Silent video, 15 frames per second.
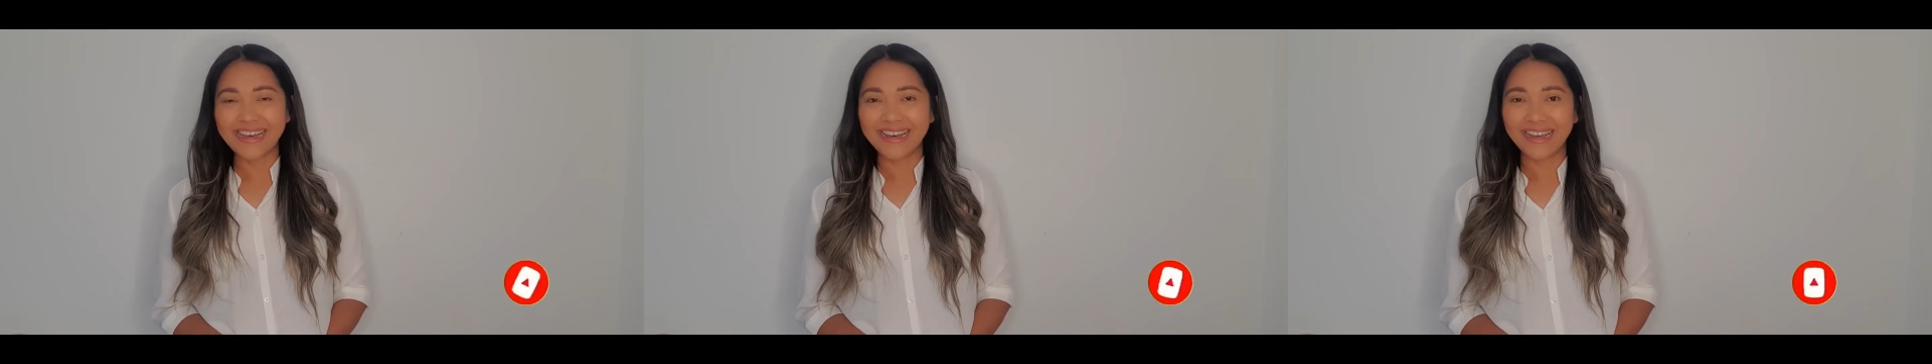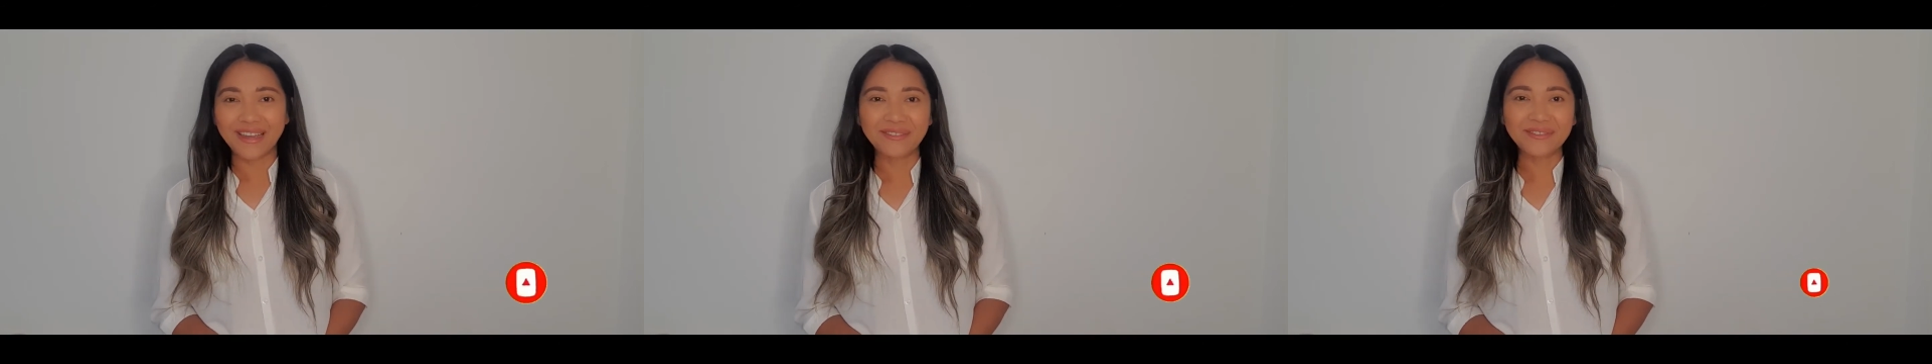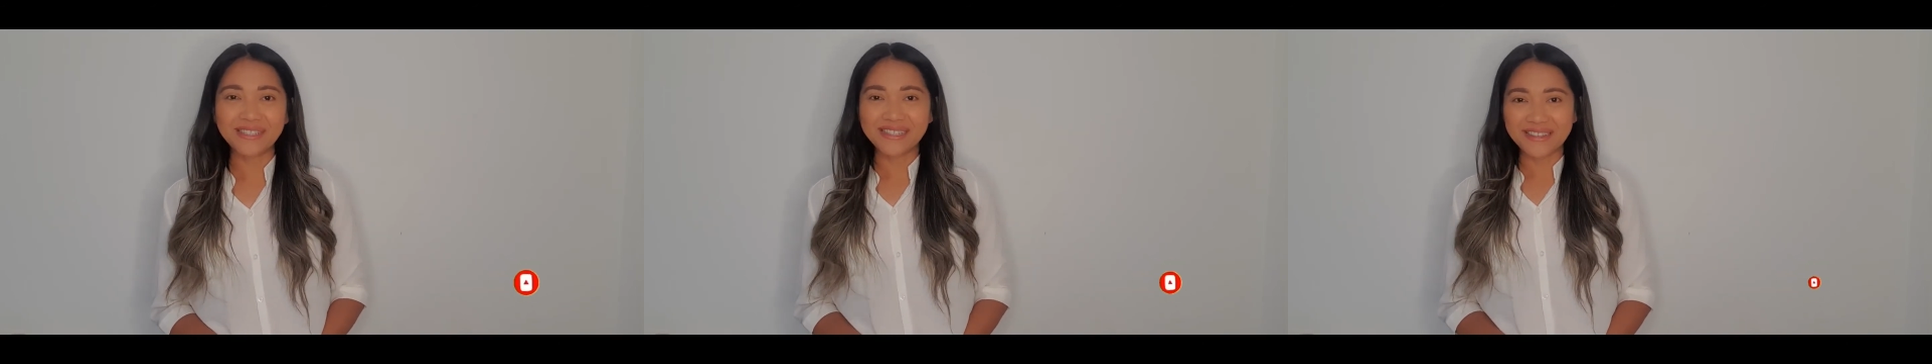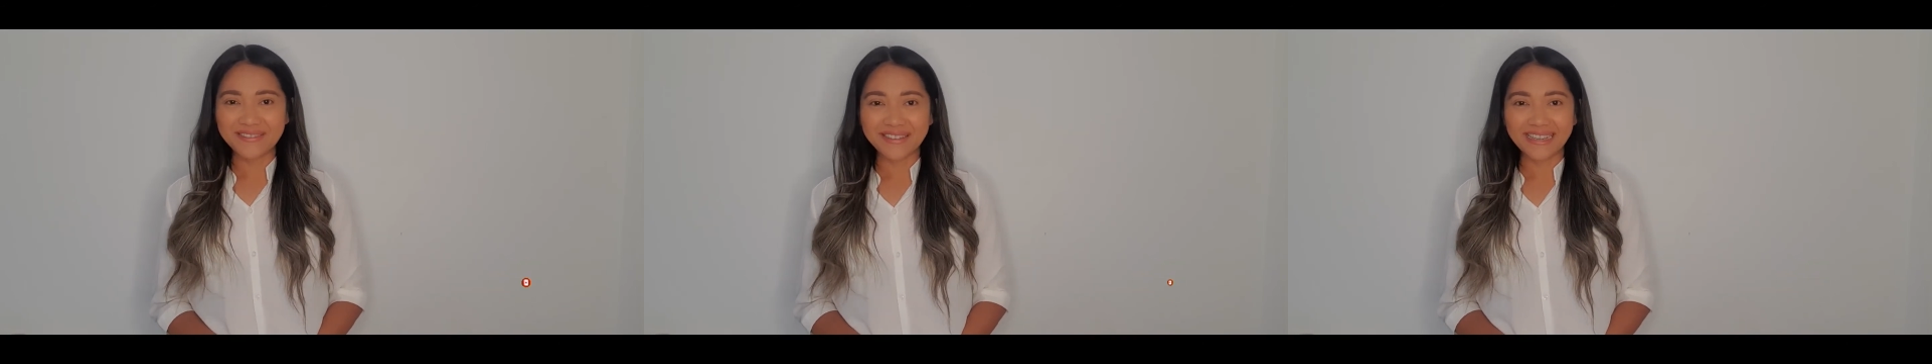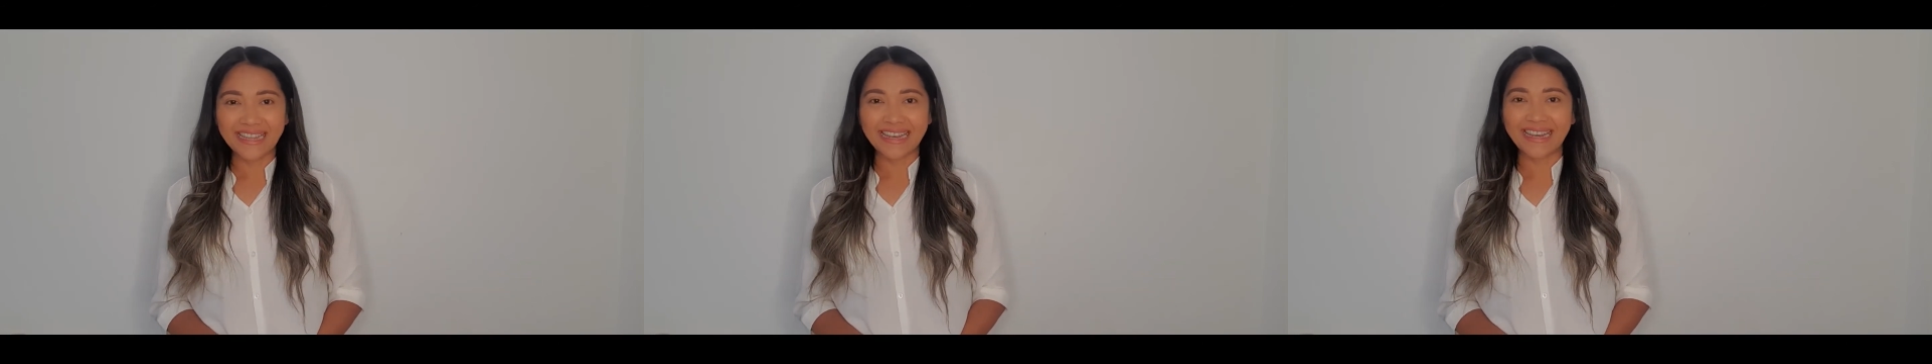I hope to see
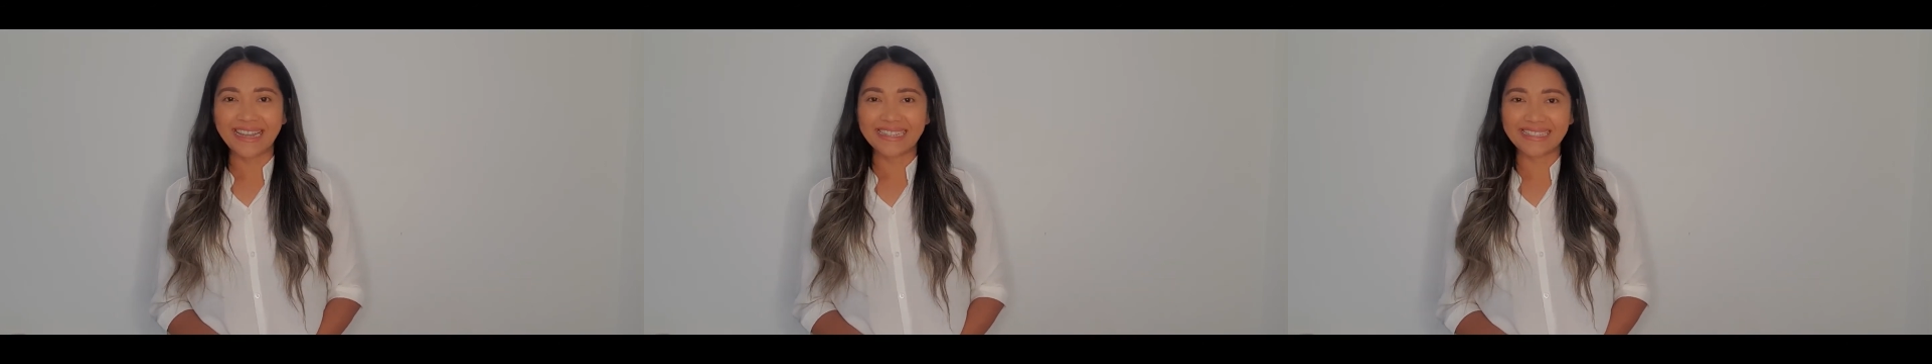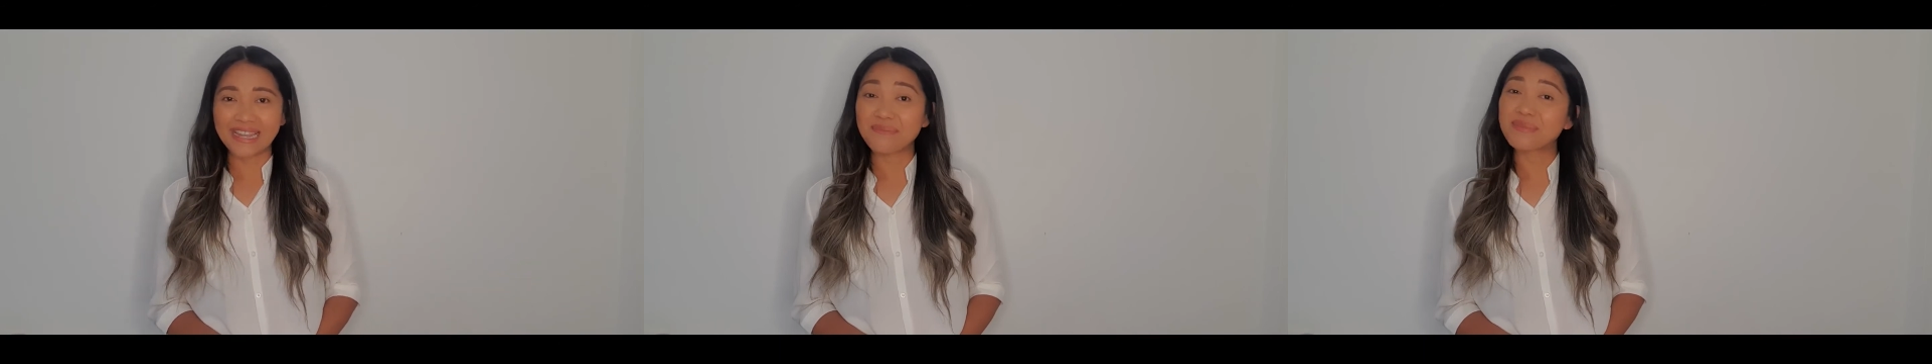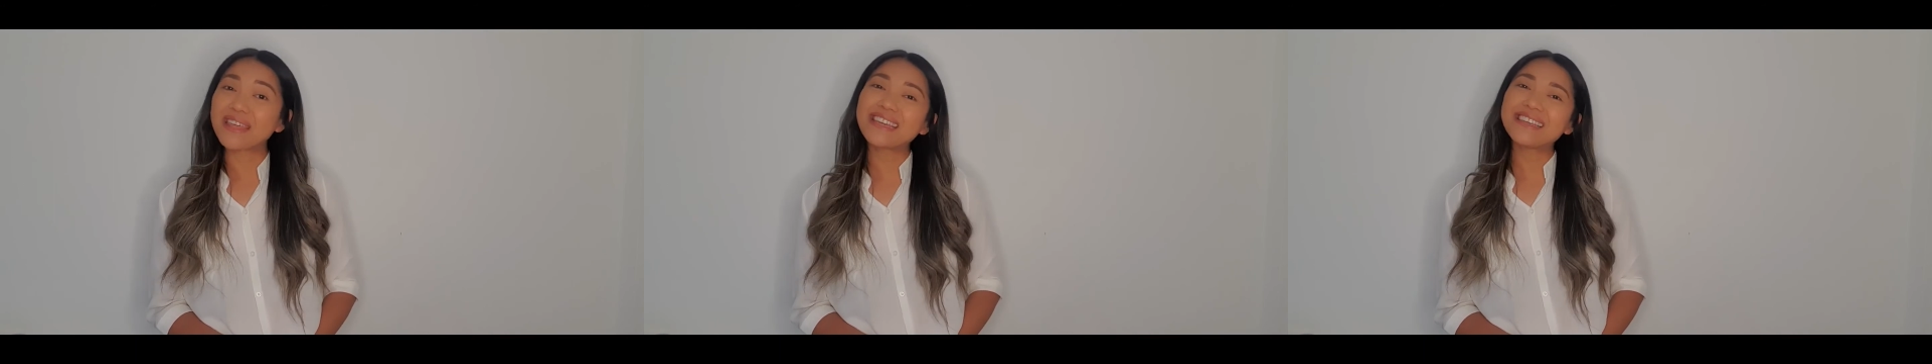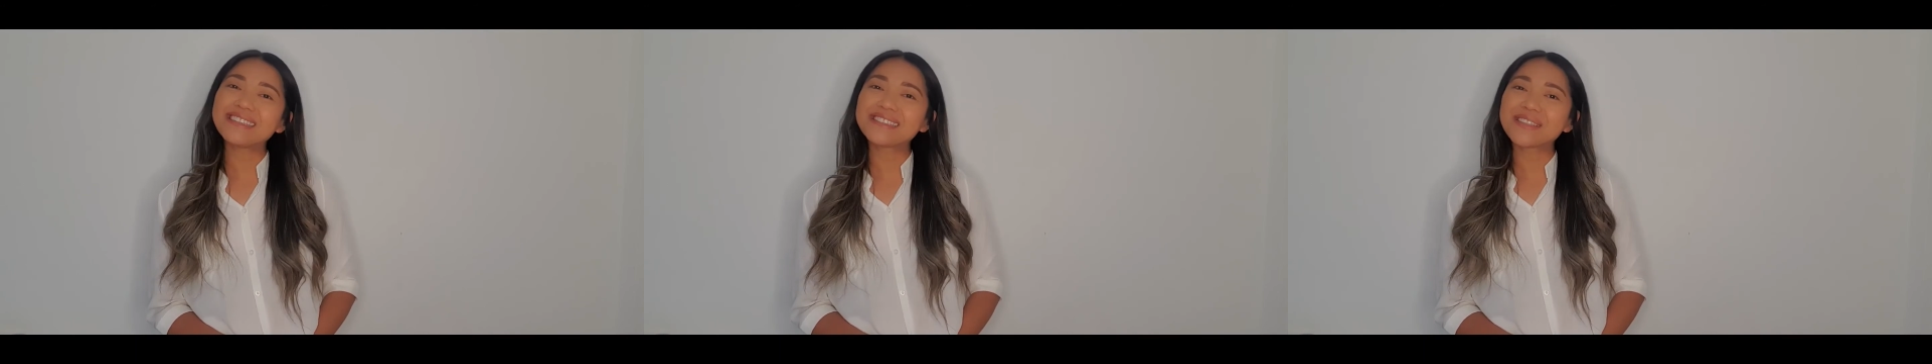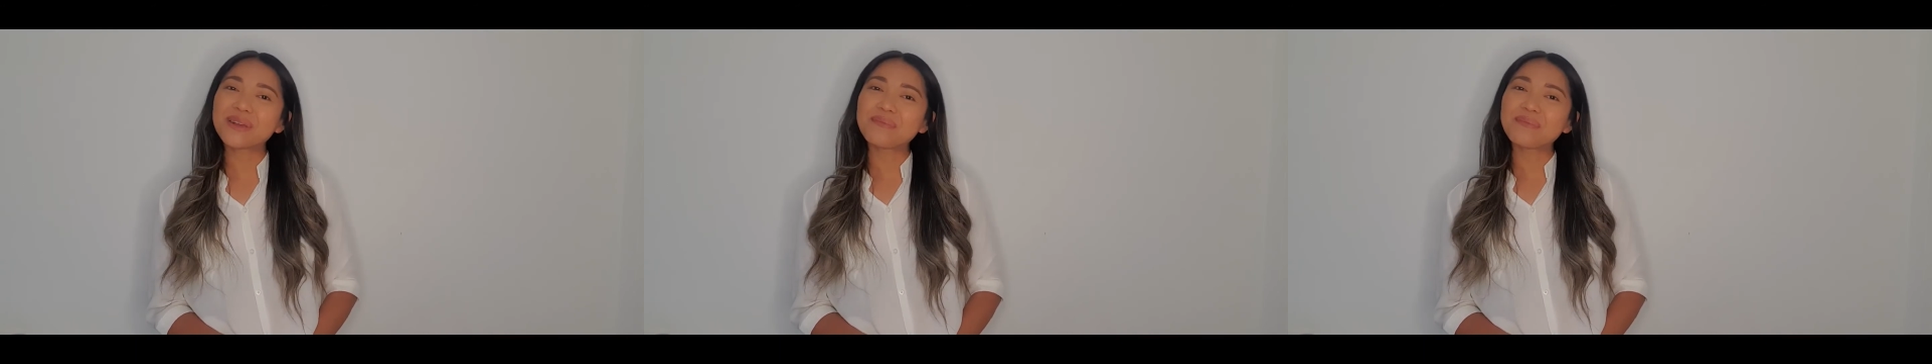you again next time. Thank you so